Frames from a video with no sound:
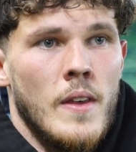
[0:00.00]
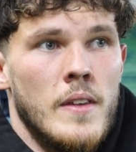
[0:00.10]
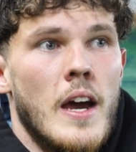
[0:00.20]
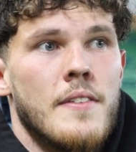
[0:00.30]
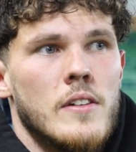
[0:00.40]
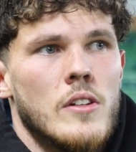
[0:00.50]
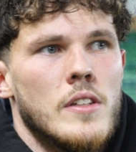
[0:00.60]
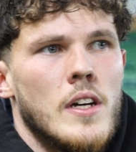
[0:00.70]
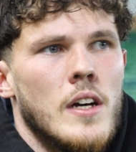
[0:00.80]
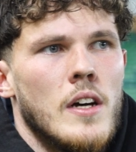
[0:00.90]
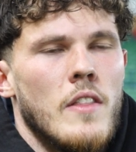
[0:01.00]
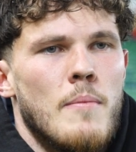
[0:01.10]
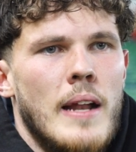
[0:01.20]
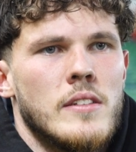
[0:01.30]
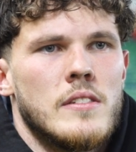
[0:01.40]
Yeah, I think on the
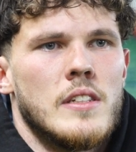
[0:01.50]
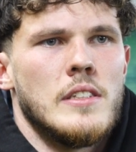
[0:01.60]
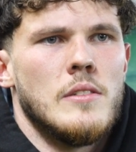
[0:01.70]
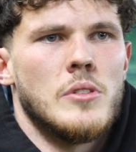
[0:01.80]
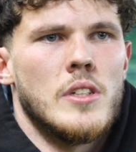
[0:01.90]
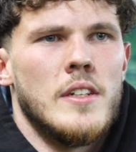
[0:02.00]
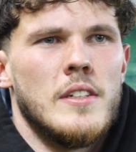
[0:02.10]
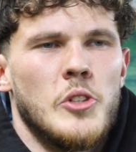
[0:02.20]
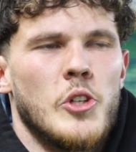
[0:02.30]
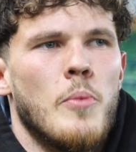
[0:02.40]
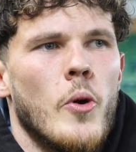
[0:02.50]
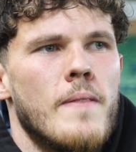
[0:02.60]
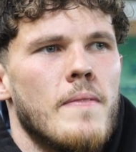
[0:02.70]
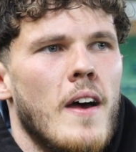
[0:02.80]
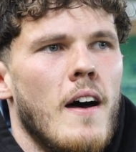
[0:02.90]
balance of things, it was a good
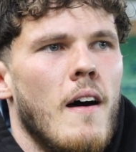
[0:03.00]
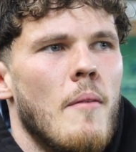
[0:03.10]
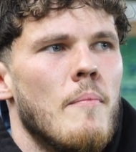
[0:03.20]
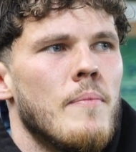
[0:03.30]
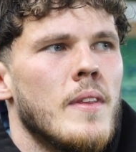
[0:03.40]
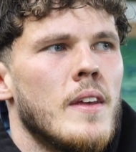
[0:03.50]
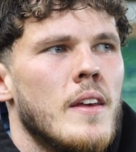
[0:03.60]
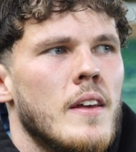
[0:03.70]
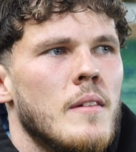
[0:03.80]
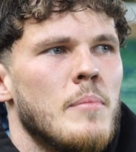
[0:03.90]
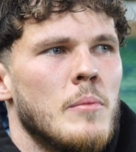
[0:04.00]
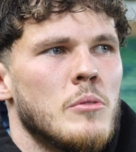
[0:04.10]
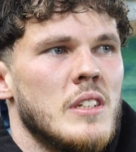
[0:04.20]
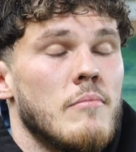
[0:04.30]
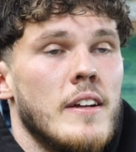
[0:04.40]
point. People
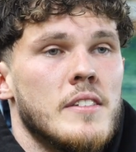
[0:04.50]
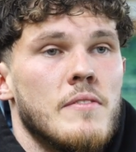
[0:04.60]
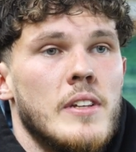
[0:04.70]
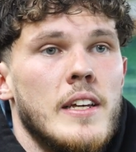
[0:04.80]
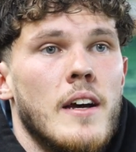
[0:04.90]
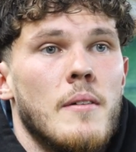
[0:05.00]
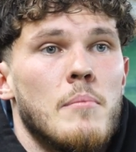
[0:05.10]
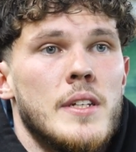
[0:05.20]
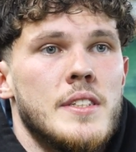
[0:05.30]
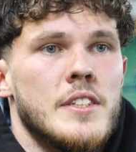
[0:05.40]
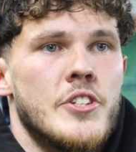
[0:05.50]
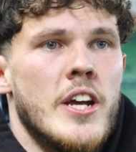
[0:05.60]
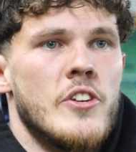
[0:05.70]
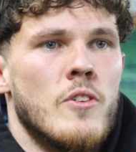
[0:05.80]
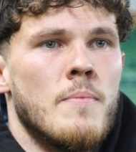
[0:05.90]
seemed relatively pleased in the
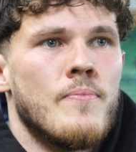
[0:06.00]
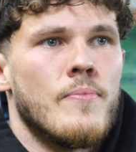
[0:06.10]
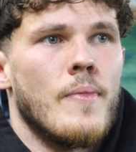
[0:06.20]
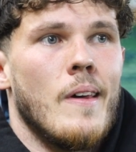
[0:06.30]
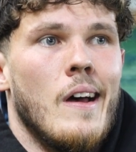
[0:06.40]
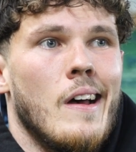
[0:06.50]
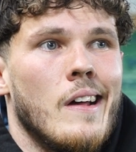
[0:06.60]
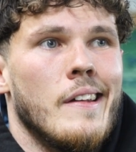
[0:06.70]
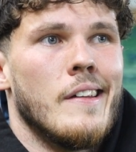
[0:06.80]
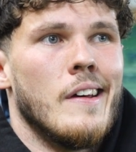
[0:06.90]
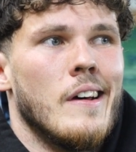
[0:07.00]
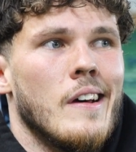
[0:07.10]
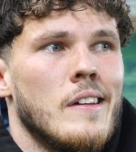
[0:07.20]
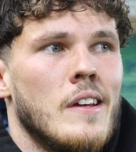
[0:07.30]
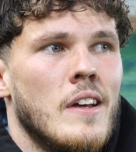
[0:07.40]
change room, and
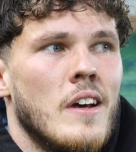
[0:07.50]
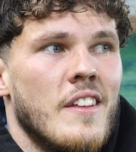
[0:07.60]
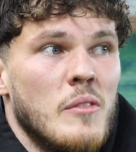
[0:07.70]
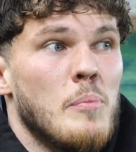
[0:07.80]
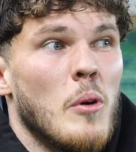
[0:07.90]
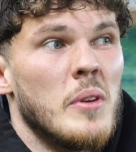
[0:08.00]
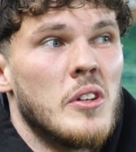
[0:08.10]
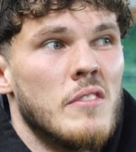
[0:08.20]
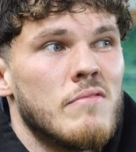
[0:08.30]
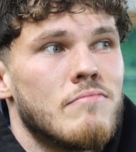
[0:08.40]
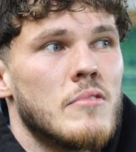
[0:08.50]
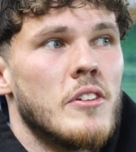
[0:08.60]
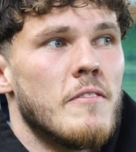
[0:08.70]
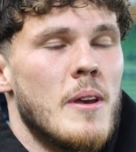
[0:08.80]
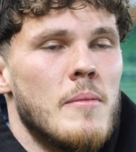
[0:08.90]
I think we probably could
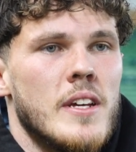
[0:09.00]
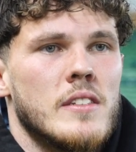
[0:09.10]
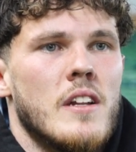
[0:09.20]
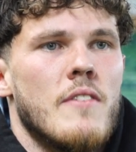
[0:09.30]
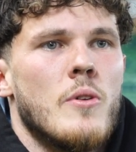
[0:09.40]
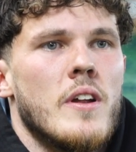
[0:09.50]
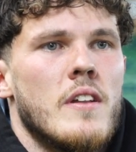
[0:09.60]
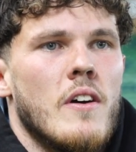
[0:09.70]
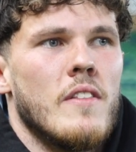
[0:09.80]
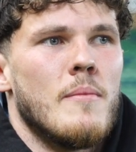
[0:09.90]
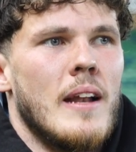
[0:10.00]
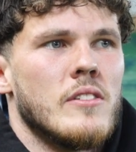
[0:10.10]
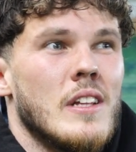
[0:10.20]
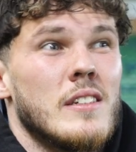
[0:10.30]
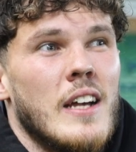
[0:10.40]
have maybe nicked another one on the
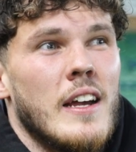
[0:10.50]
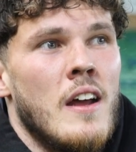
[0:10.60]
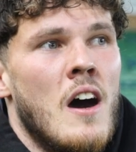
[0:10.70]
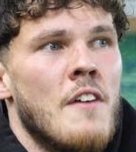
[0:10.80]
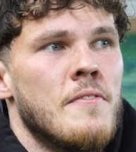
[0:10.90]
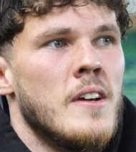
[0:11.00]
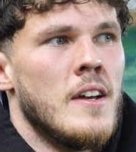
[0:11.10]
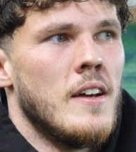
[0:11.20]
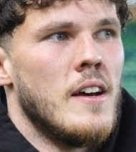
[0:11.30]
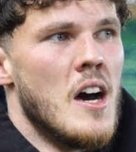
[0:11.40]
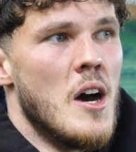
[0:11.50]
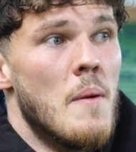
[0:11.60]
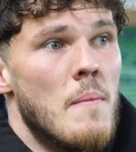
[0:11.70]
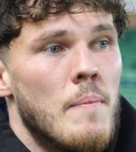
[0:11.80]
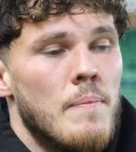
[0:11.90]
balance of that second half. But
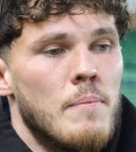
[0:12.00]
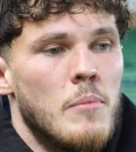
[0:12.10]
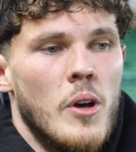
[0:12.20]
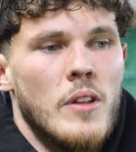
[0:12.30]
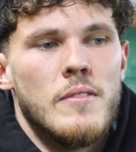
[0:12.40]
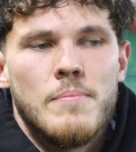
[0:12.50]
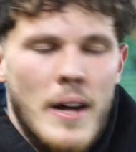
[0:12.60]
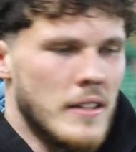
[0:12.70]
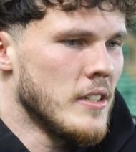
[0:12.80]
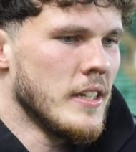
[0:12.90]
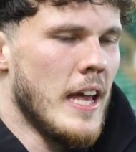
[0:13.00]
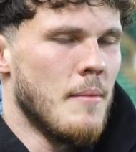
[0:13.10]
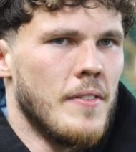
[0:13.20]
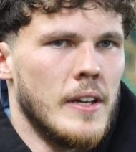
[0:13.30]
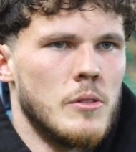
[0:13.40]
in the balance of the game,
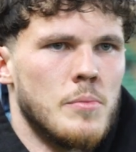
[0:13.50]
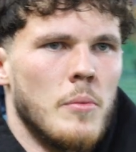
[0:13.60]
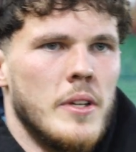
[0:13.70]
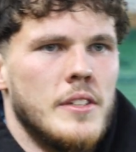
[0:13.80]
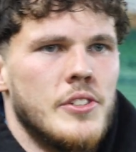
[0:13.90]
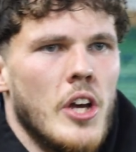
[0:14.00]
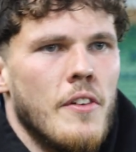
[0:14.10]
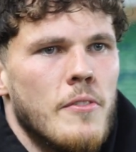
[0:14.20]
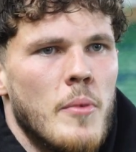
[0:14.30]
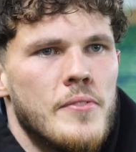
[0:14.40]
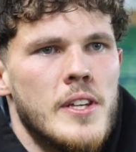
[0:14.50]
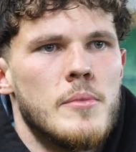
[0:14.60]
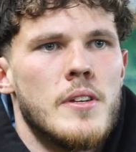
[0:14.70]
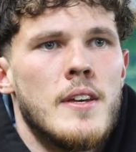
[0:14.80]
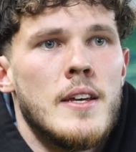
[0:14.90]
I think it was probably deserved for both teams.